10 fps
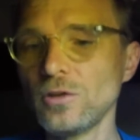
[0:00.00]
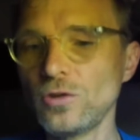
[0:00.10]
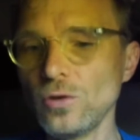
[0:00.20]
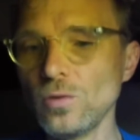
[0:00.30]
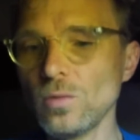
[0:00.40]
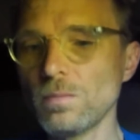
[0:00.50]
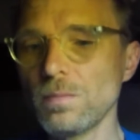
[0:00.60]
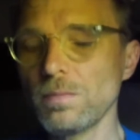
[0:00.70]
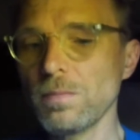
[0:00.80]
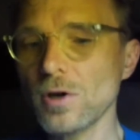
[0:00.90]
Two
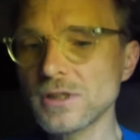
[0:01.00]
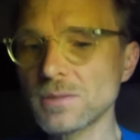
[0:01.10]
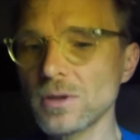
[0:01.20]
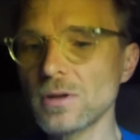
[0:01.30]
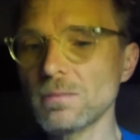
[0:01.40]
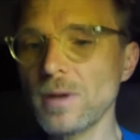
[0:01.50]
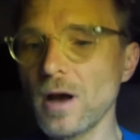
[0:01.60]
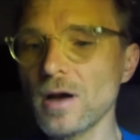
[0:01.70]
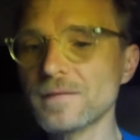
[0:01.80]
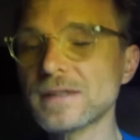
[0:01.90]
possible
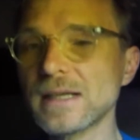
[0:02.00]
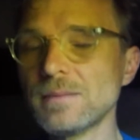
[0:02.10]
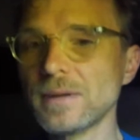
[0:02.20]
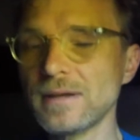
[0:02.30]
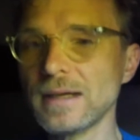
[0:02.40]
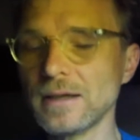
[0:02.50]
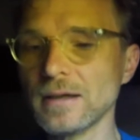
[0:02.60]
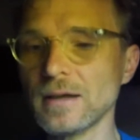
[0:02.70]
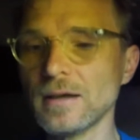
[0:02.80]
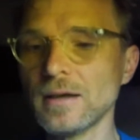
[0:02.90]
paths in
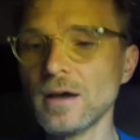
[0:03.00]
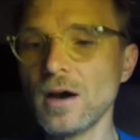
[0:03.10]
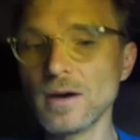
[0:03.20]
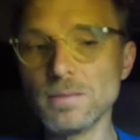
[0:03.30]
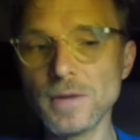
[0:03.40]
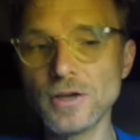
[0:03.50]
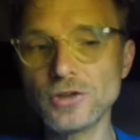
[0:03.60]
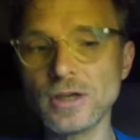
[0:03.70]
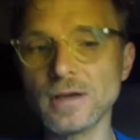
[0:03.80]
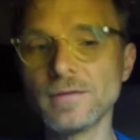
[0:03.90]
particular are
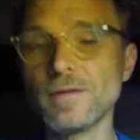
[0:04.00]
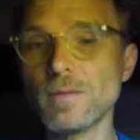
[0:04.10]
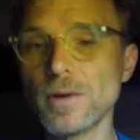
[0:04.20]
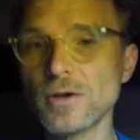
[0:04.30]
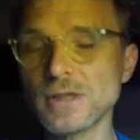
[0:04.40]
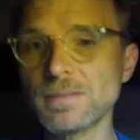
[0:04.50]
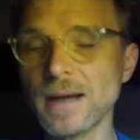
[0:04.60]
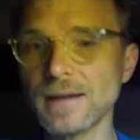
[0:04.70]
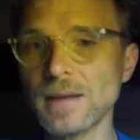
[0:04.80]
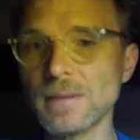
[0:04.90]
emerging for the
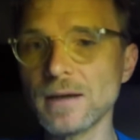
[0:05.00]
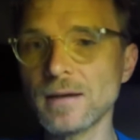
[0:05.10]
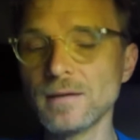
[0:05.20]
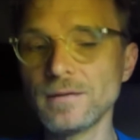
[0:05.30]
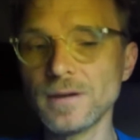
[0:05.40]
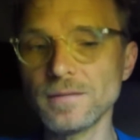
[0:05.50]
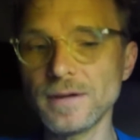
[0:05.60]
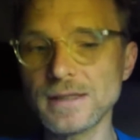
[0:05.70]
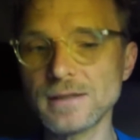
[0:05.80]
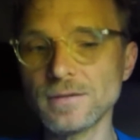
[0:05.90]
post-pandemic film
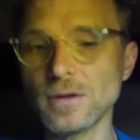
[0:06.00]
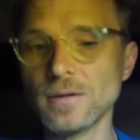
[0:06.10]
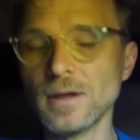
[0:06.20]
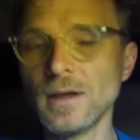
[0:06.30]
festival.